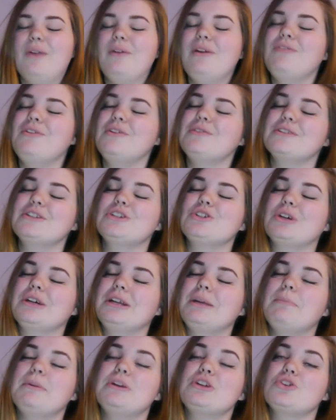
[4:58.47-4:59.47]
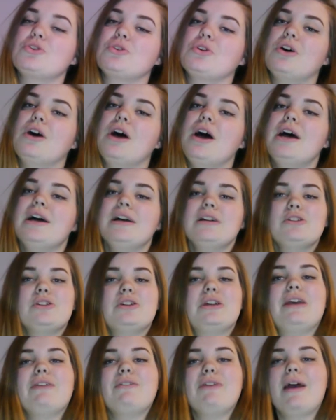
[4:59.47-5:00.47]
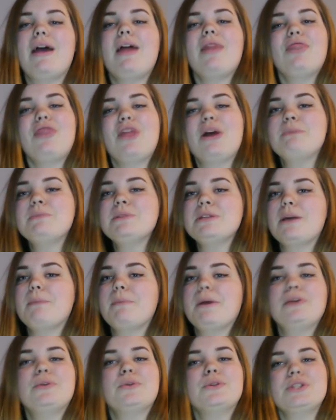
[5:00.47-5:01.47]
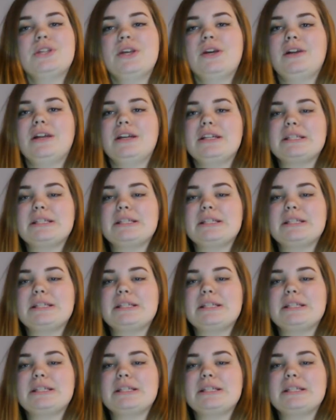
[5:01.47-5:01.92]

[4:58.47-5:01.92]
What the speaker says: If you've enjoyed it, be sure to give it a thumbs up and also click